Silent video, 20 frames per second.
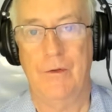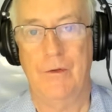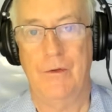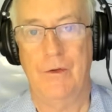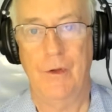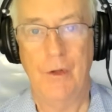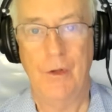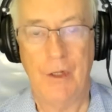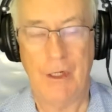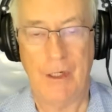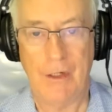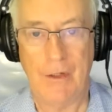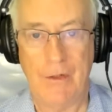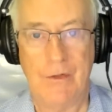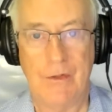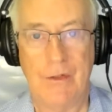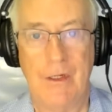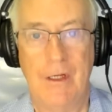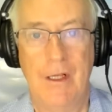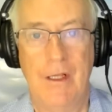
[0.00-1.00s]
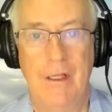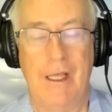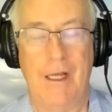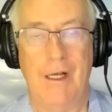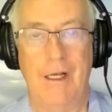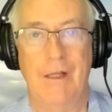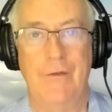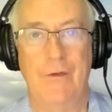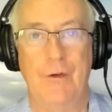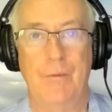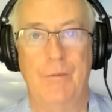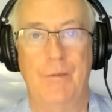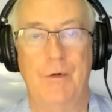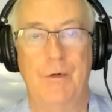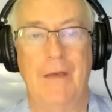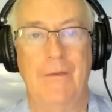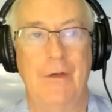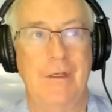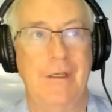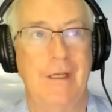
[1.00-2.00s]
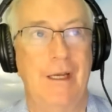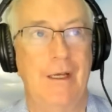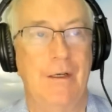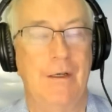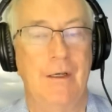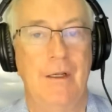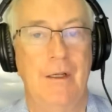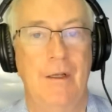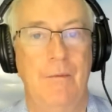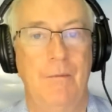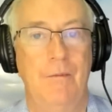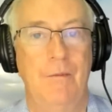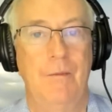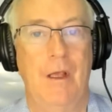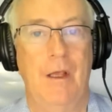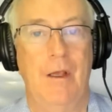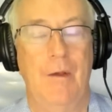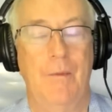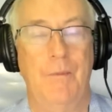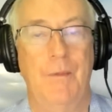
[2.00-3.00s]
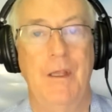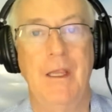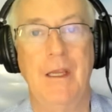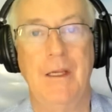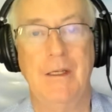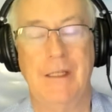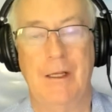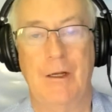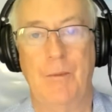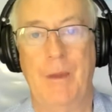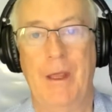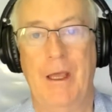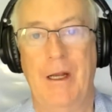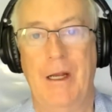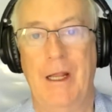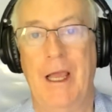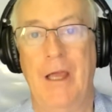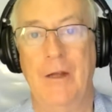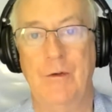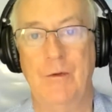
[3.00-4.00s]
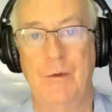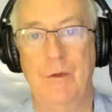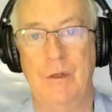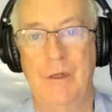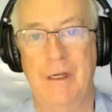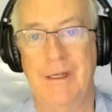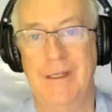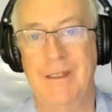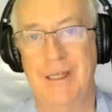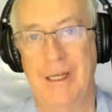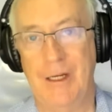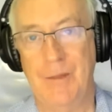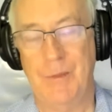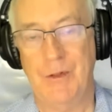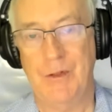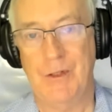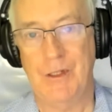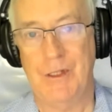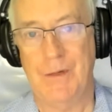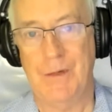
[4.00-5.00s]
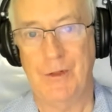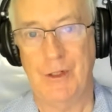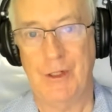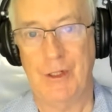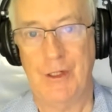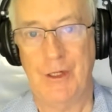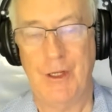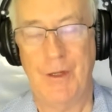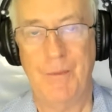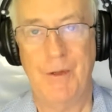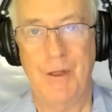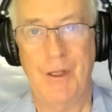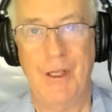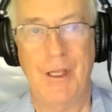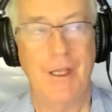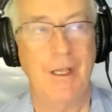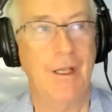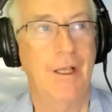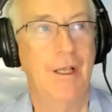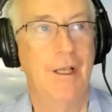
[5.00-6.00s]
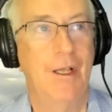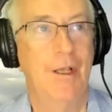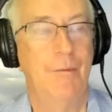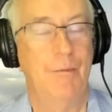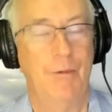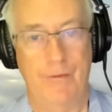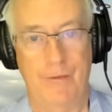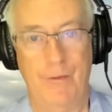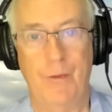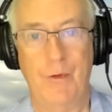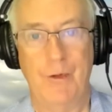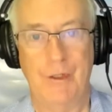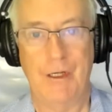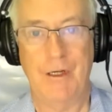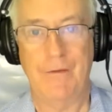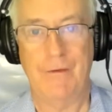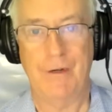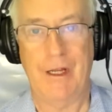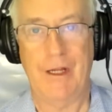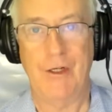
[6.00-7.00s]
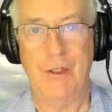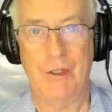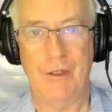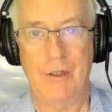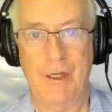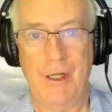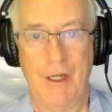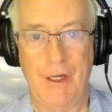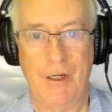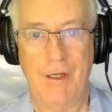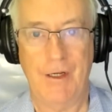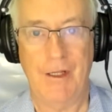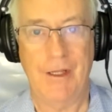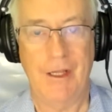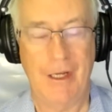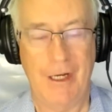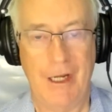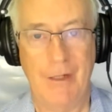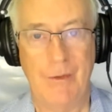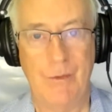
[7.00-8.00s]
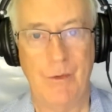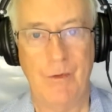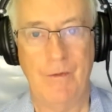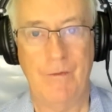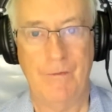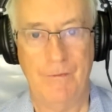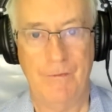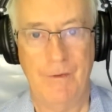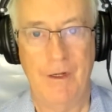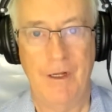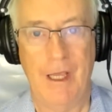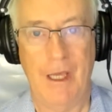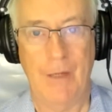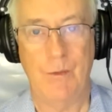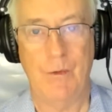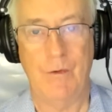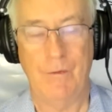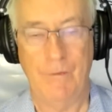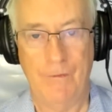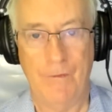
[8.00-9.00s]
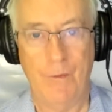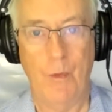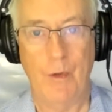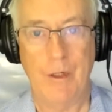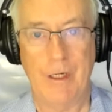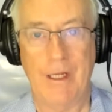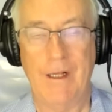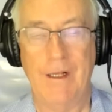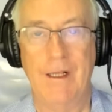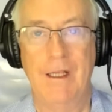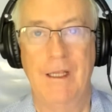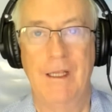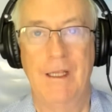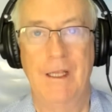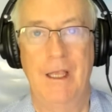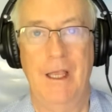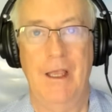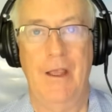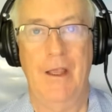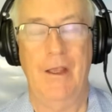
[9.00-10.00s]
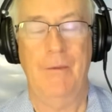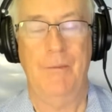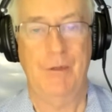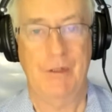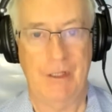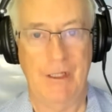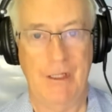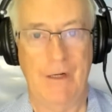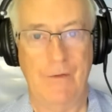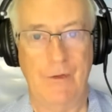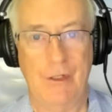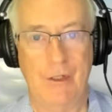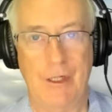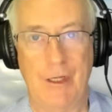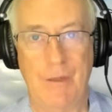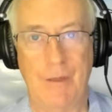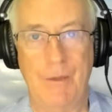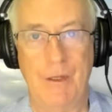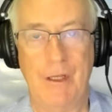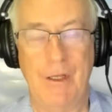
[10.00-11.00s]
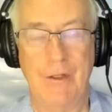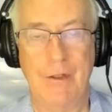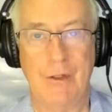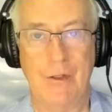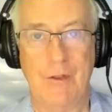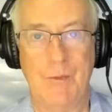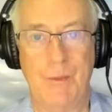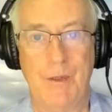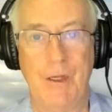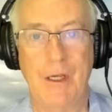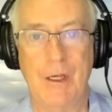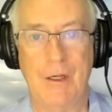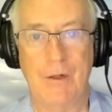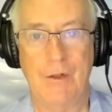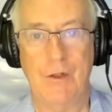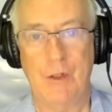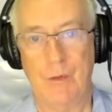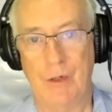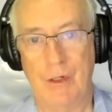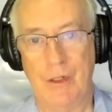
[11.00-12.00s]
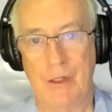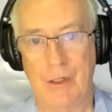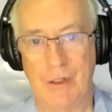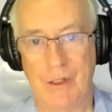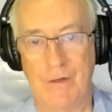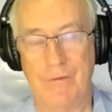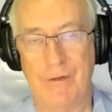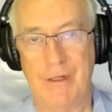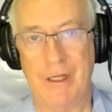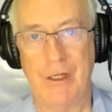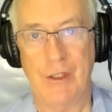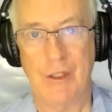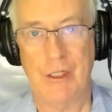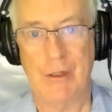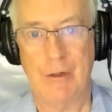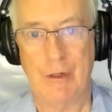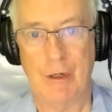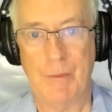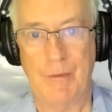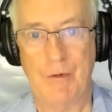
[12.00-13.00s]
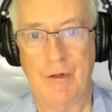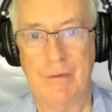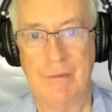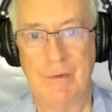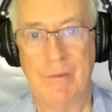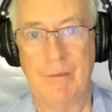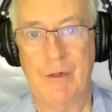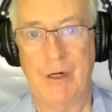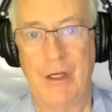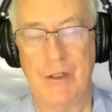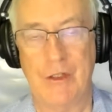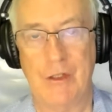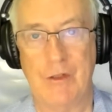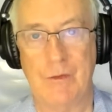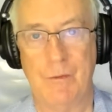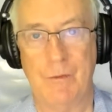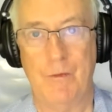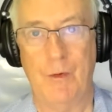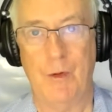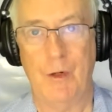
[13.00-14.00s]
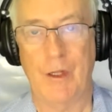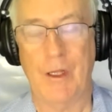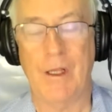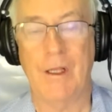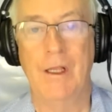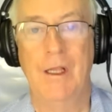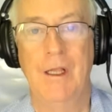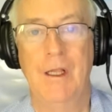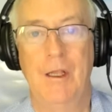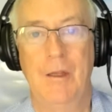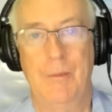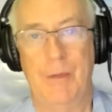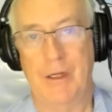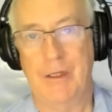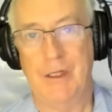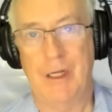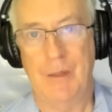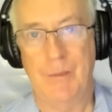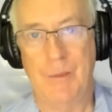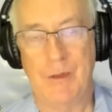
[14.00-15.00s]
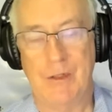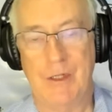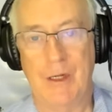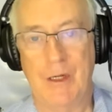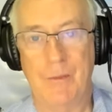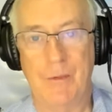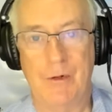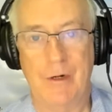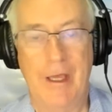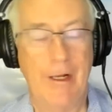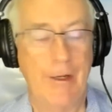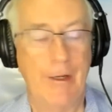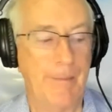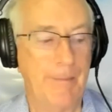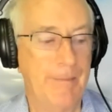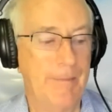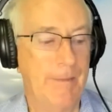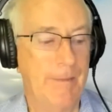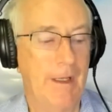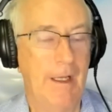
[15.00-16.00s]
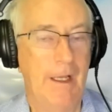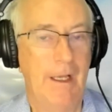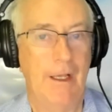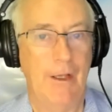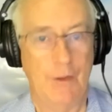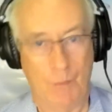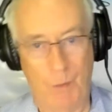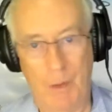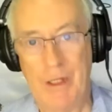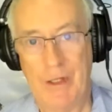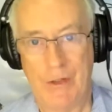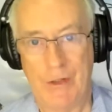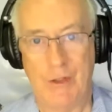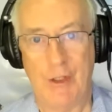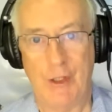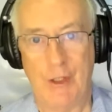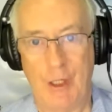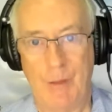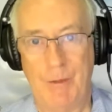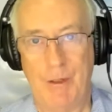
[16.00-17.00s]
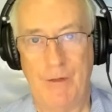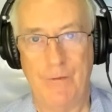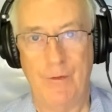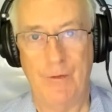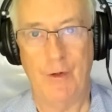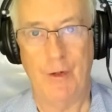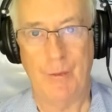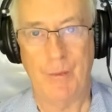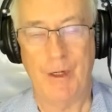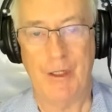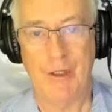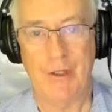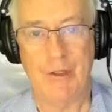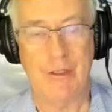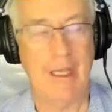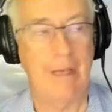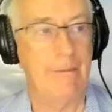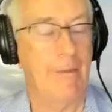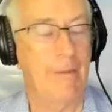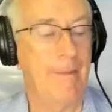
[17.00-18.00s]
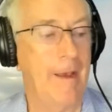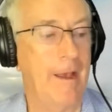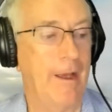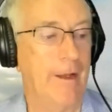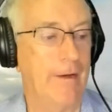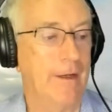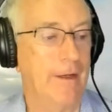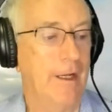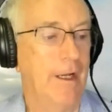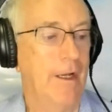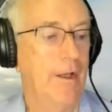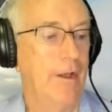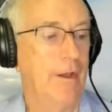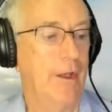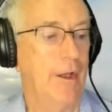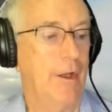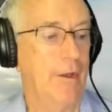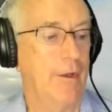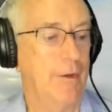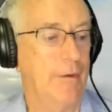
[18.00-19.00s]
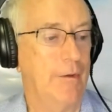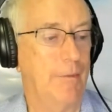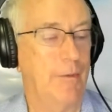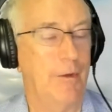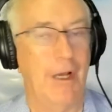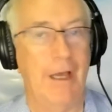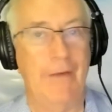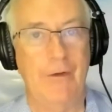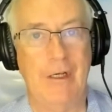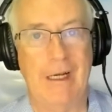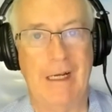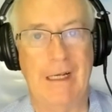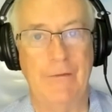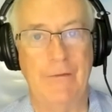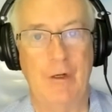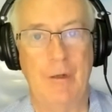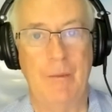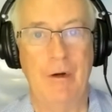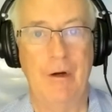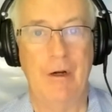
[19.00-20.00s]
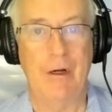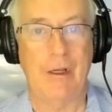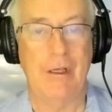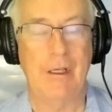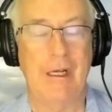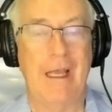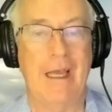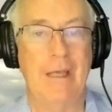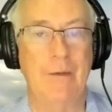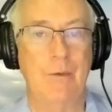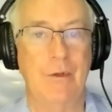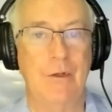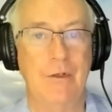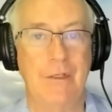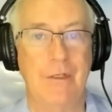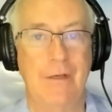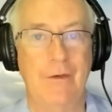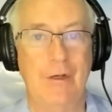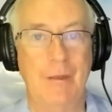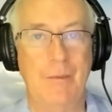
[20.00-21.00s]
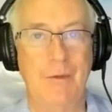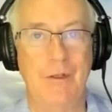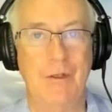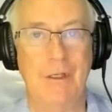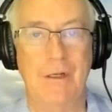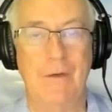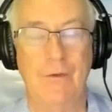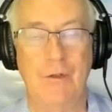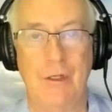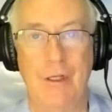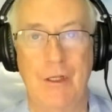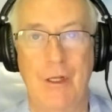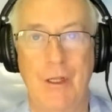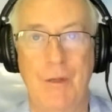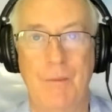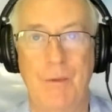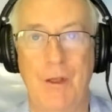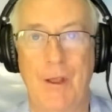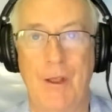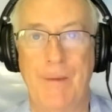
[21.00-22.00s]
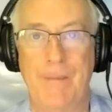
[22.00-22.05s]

thirties, that level of private debt uh, peaked at about one hundred ten percent of G D P before deflation hit, and hit one hundred forty percent of G D P as its peak during the deflationary period when prices were falling by ten percent per annum, as well as G D P falling by the same amount. Uh, the private debt level in America hit one hundred seventy percent of G D P.